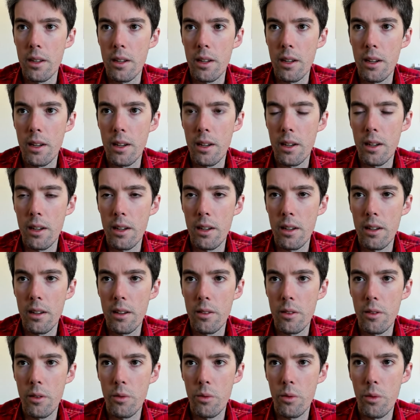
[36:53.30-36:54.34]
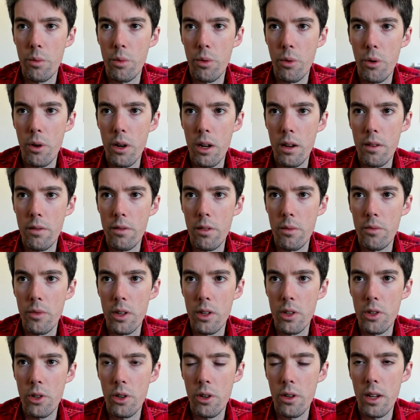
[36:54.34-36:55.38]
Uh, reporting from
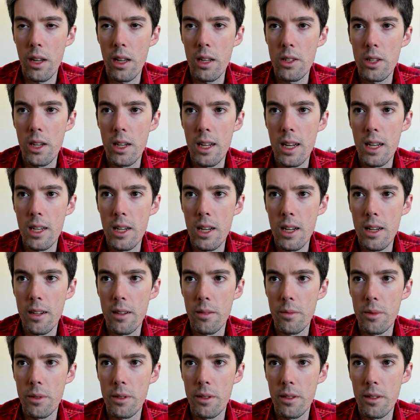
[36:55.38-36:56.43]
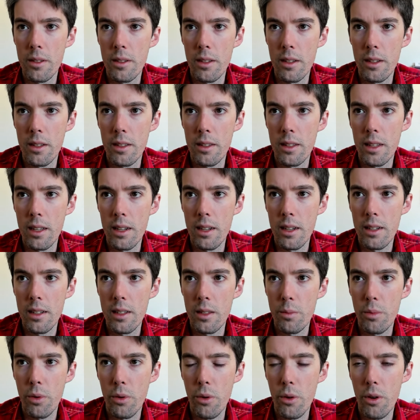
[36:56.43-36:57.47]
Ventura, Jenny Jacobs, uh, that it is
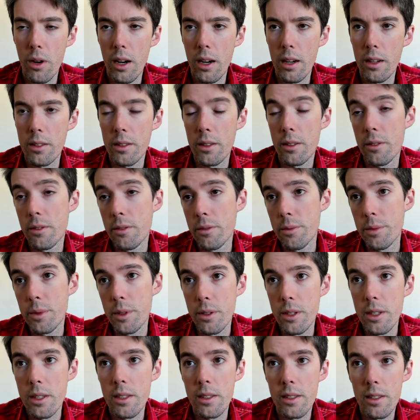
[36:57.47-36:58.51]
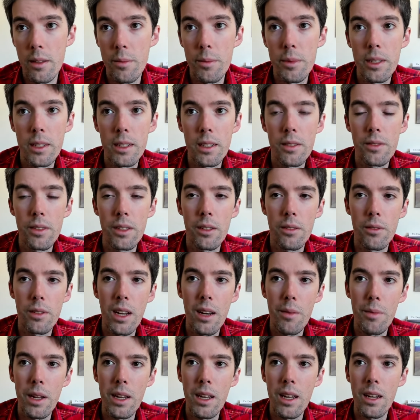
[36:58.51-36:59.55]
pouring, so there is some significant
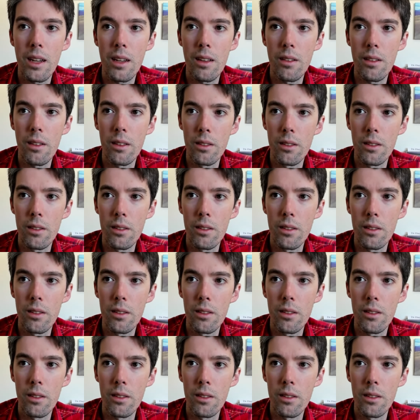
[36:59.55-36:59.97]
rain making it a